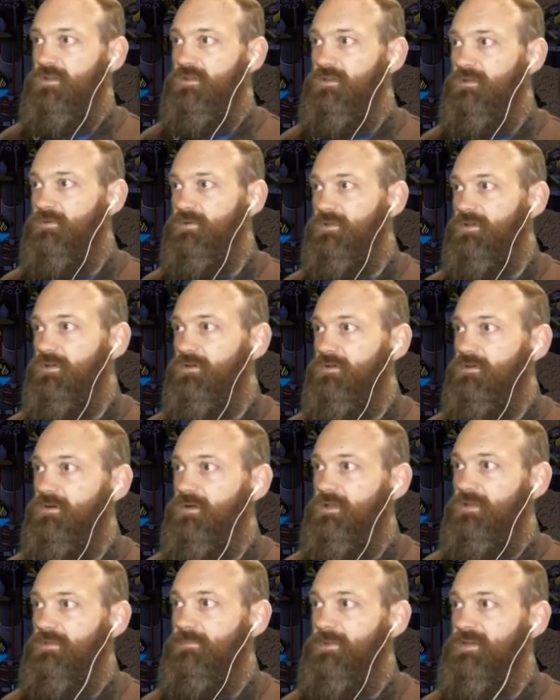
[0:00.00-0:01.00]
There we go. All
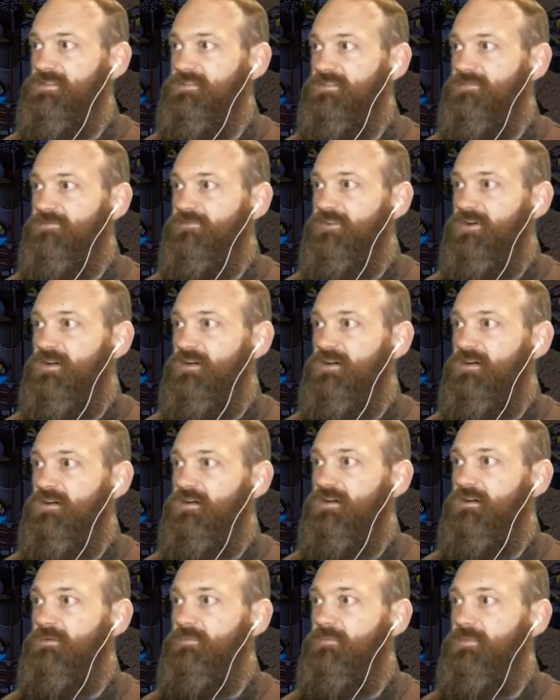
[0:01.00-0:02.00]
right, the basic
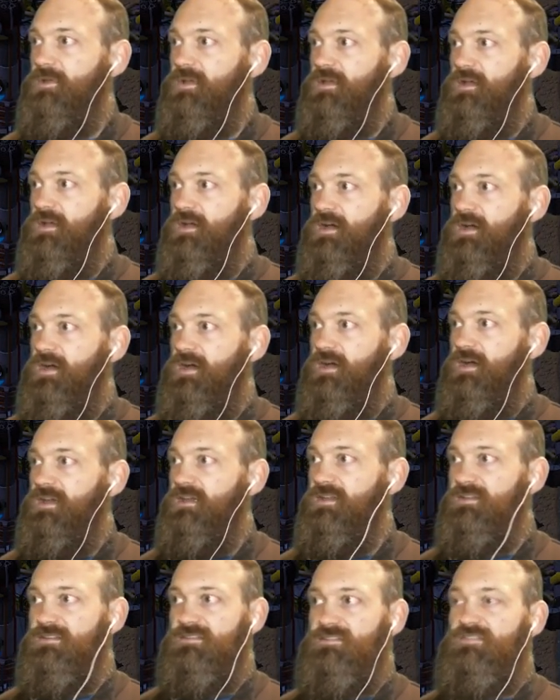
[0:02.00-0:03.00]
farm,
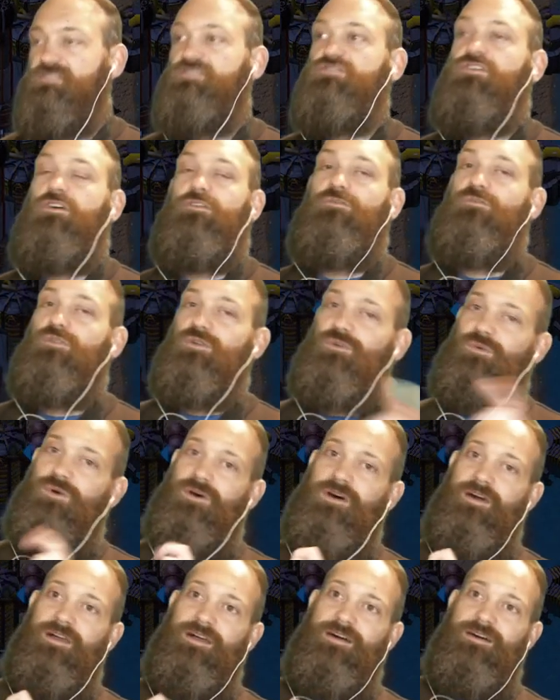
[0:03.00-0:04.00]
it does not
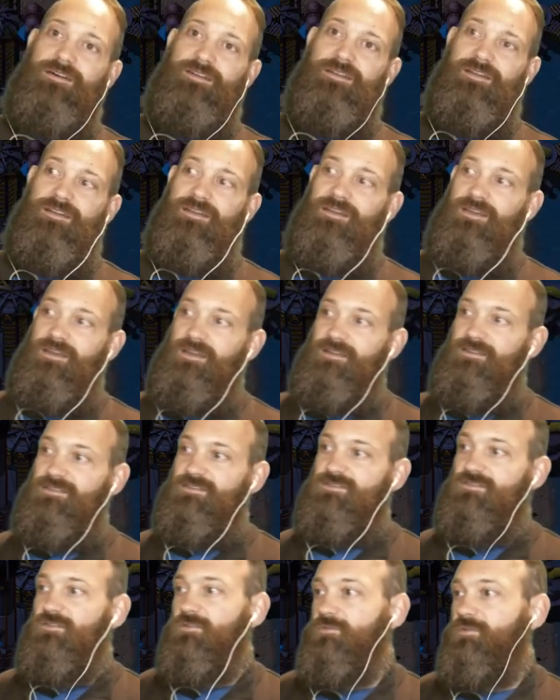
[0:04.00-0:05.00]
require
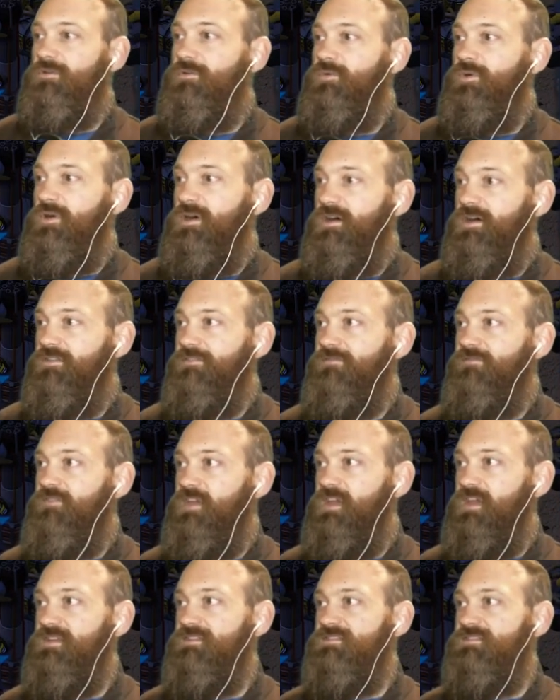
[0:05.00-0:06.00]
the
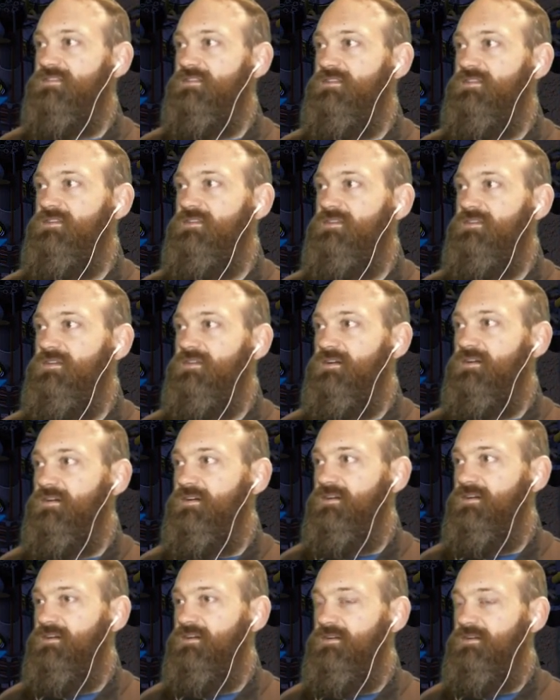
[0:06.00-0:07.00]
fancy
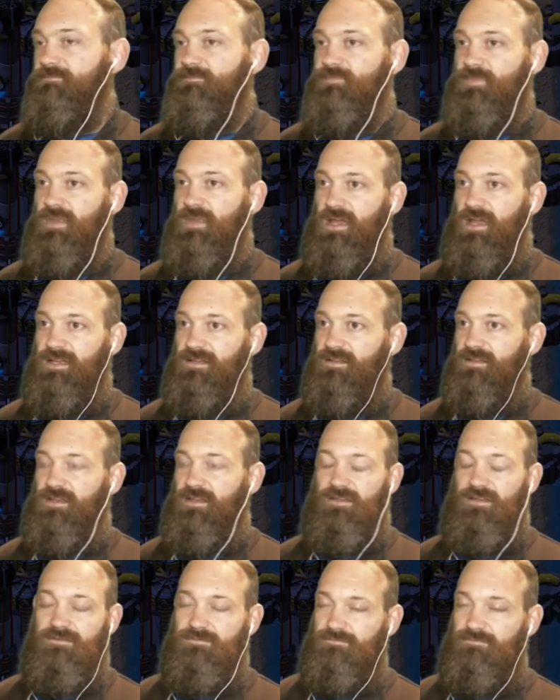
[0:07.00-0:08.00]

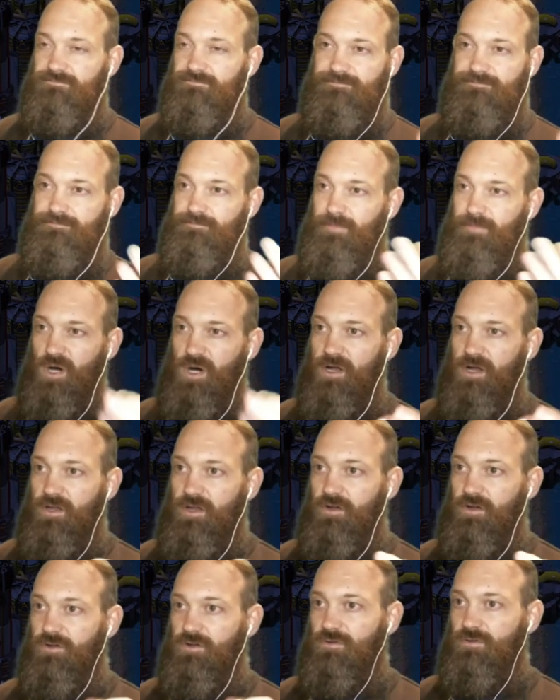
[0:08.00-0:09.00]
alien
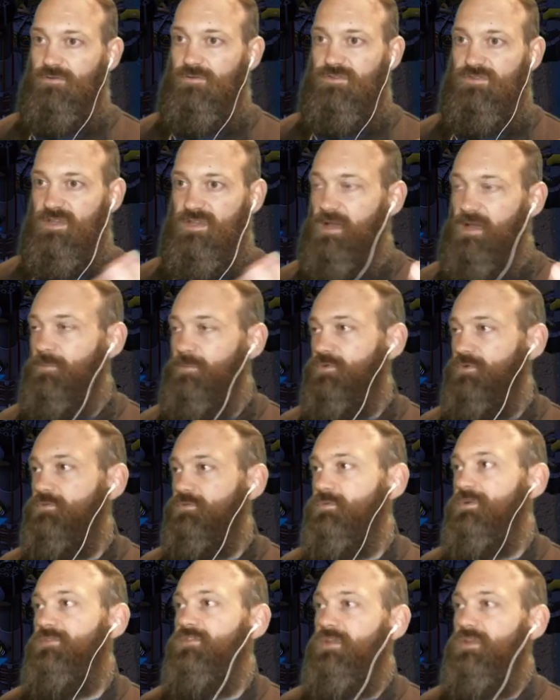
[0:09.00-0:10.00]
bio samples,
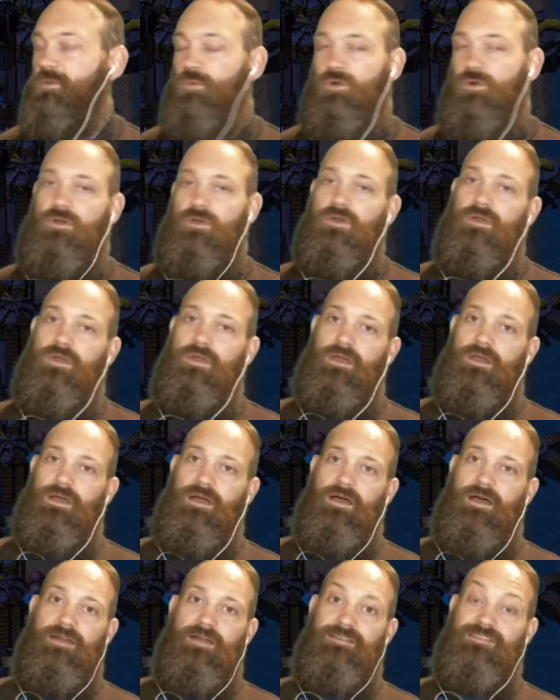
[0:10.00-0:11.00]
whatever they were.
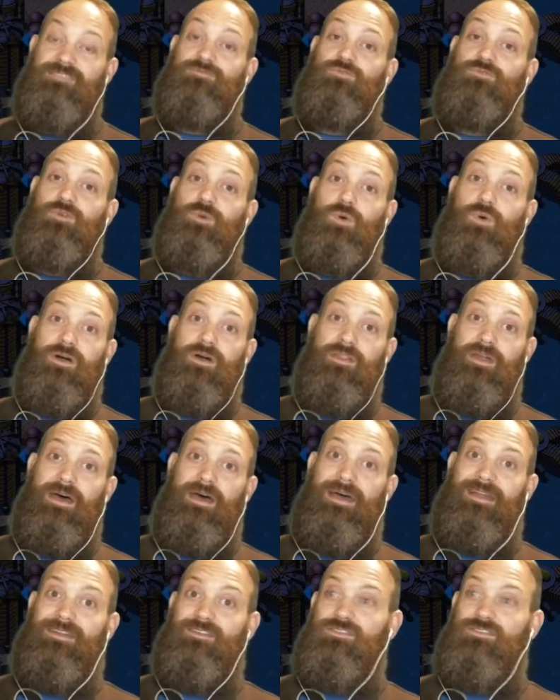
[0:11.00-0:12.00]
It doesn't require
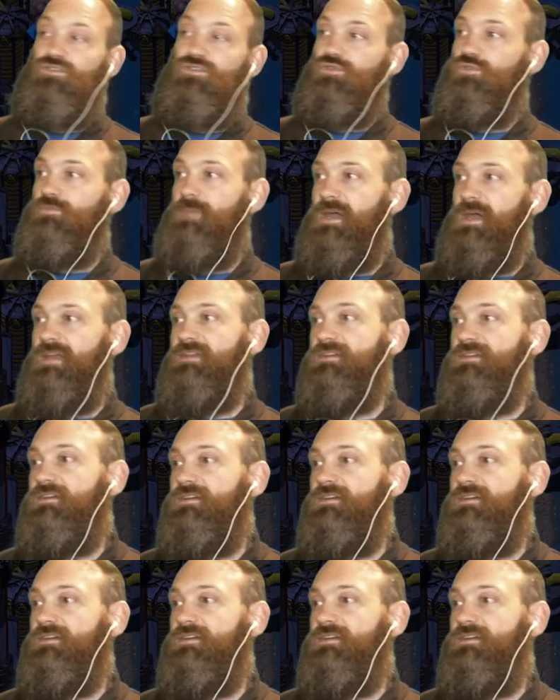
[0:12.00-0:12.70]
that to make.